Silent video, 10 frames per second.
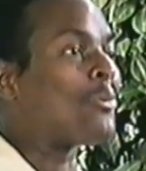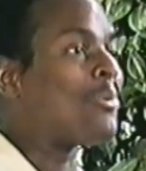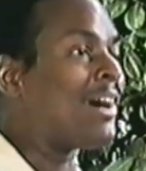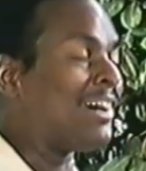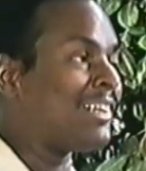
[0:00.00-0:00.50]
For
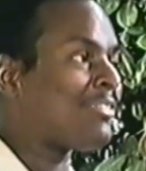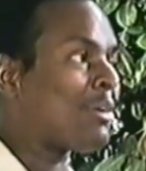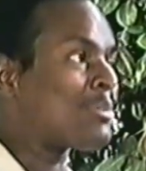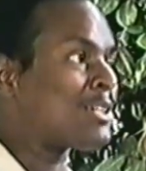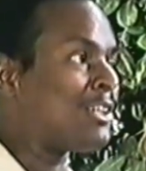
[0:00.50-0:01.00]
one, if
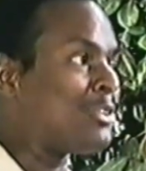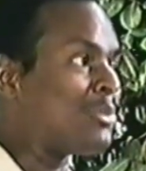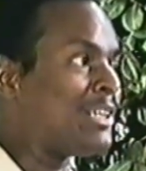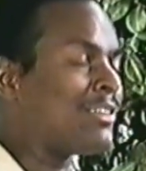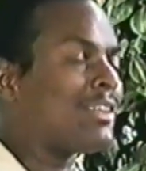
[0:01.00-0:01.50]
I was going to
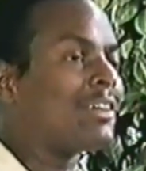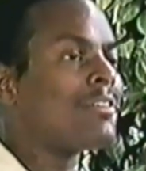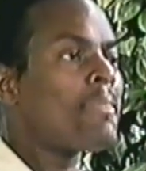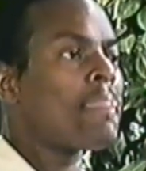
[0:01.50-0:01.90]
do anything,